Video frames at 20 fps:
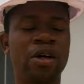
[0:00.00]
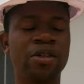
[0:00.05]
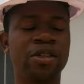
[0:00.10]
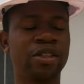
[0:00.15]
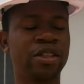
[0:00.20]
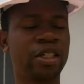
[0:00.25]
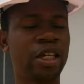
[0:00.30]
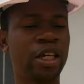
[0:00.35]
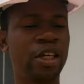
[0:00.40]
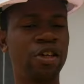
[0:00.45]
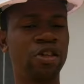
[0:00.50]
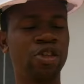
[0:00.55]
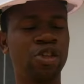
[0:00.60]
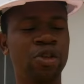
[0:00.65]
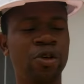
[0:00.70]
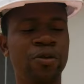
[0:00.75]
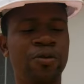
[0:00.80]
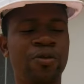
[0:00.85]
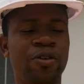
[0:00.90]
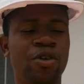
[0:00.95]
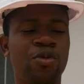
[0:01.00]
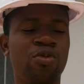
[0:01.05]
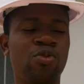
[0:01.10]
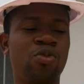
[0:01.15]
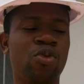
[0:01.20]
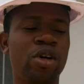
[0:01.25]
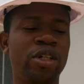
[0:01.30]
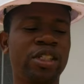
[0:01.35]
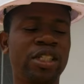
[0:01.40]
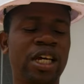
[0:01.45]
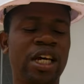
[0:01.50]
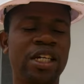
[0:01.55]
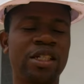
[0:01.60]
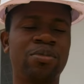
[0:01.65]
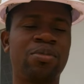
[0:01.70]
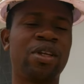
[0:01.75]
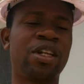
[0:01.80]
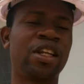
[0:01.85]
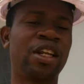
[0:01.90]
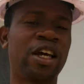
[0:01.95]
I'll take you through from what
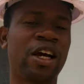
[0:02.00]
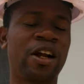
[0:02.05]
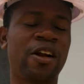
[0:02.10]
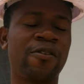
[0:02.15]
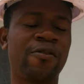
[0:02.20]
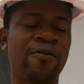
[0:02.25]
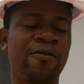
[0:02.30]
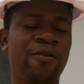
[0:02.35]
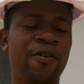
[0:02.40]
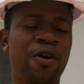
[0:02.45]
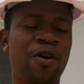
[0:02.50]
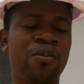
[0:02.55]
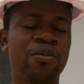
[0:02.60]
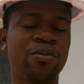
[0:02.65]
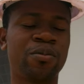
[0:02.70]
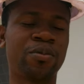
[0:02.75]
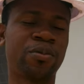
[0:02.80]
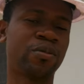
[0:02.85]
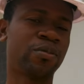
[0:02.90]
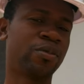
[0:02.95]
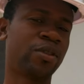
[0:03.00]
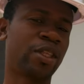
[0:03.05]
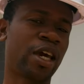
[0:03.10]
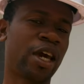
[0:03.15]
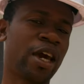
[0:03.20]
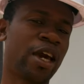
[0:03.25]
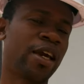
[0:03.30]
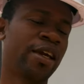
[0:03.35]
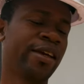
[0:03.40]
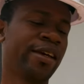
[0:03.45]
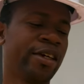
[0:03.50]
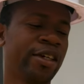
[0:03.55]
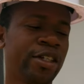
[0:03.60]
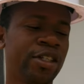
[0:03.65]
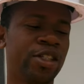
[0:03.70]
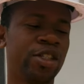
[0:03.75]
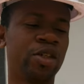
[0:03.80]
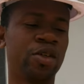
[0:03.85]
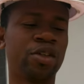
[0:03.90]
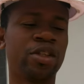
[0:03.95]
had been done from there
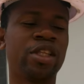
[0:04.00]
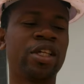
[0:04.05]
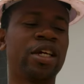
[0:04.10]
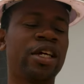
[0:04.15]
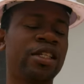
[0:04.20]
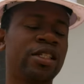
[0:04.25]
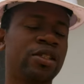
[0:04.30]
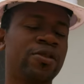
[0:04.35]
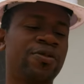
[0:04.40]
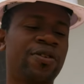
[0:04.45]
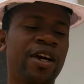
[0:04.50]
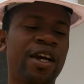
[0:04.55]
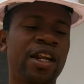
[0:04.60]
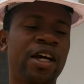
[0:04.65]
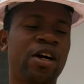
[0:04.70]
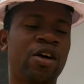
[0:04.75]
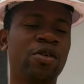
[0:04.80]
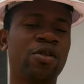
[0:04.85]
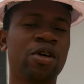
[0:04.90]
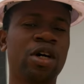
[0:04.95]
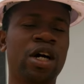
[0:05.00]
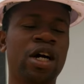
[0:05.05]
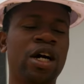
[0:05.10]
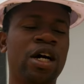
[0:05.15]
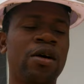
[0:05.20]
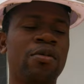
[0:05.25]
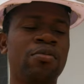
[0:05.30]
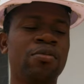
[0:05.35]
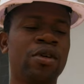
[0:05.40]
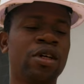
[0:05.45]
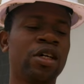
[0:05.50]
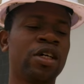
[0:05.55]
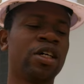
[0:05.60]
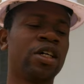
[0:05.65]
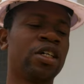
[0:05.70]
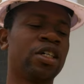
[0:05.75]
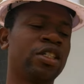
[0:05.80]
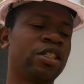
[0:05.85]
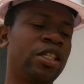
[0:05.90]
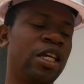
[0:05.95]
till the final um,
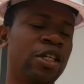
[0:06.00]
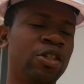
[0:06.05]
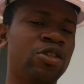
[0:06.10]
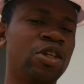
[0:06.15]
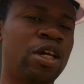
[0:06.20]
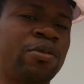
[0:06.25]
state.